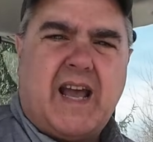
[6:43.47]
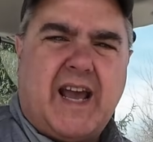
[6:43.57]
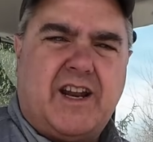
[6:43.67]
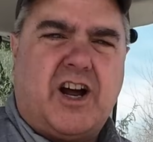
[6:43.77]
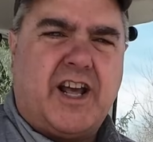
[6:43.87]

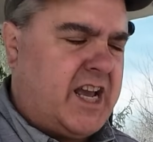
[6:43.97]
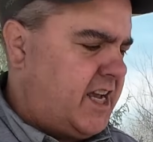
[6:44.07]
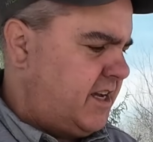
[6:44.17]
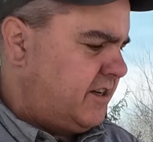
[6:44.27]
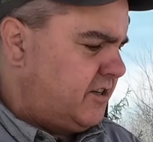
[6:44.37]
And on
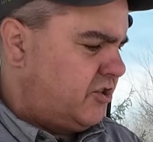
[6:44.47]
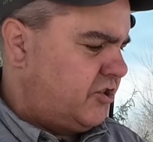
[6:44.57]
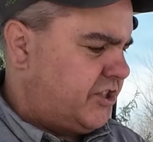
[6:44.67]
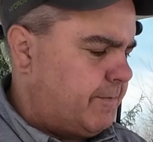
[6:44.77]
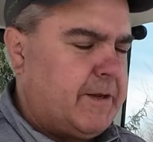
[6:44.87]
a
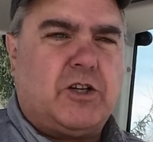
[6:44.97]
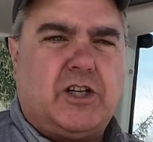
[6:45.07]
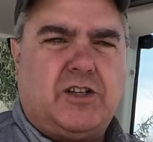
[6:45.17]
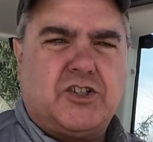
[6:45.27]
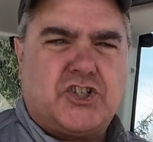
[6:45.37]

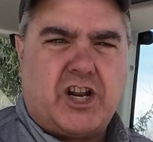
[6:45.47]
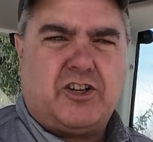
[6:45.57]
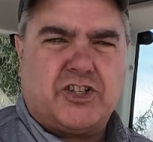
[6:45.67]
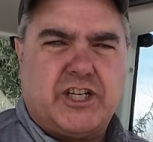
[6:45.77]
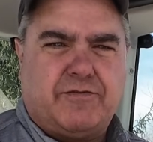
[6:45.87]
typical
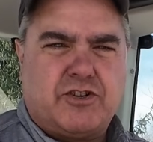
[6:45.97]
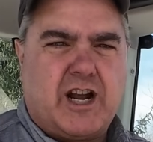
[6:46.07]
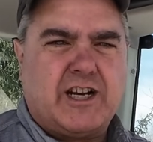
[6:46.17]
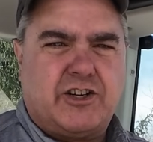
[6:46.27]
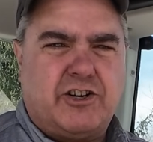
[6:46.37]
shuttle shift
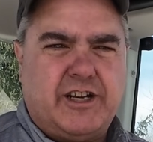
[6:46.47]
tractor,